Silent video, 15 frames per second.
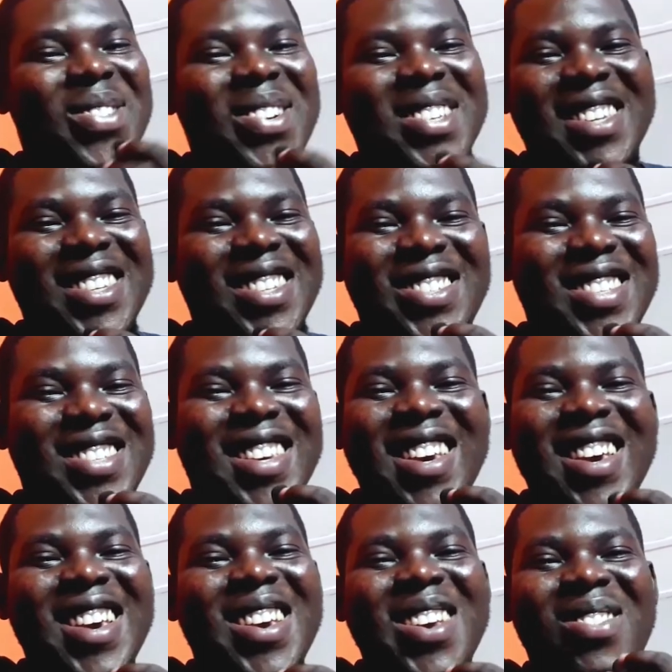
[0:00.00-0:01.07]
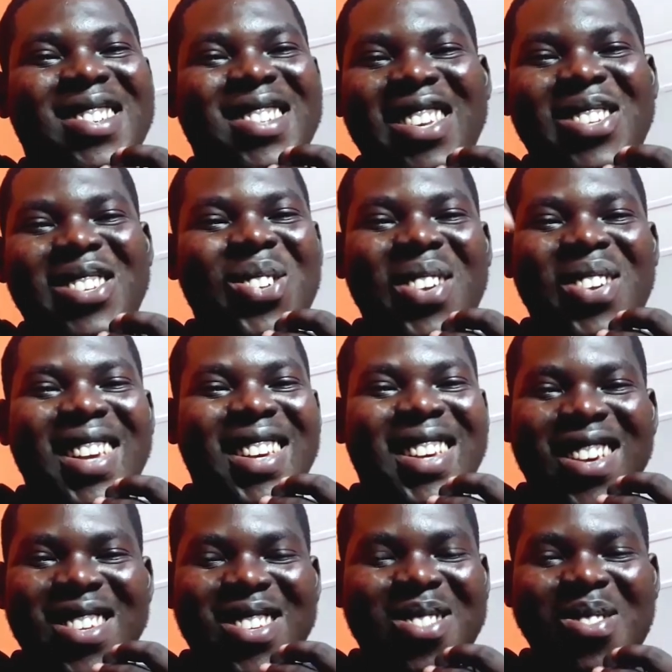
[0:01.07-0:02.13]
was a
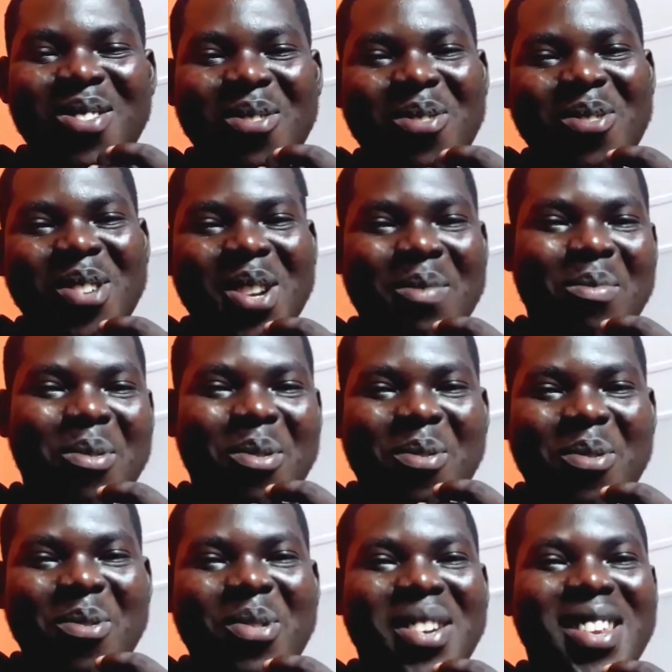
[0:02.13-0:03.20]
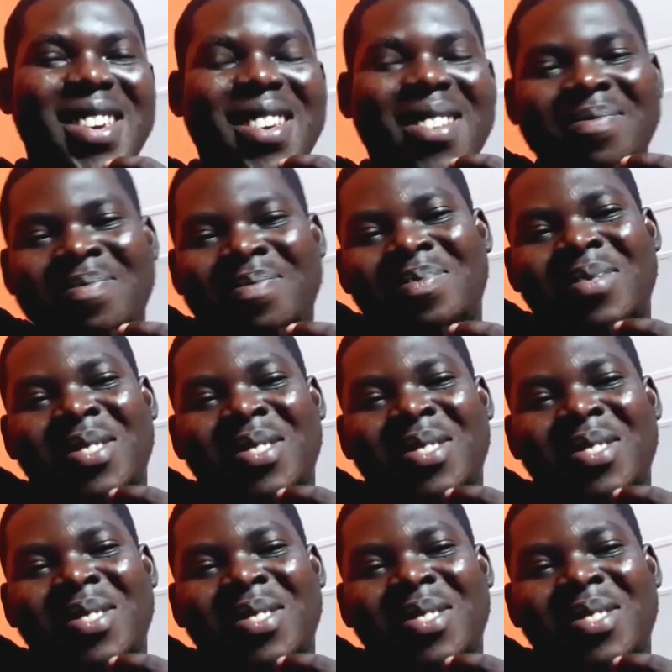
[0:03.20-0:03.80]
stolen kiss, you know, the bro code, yeah.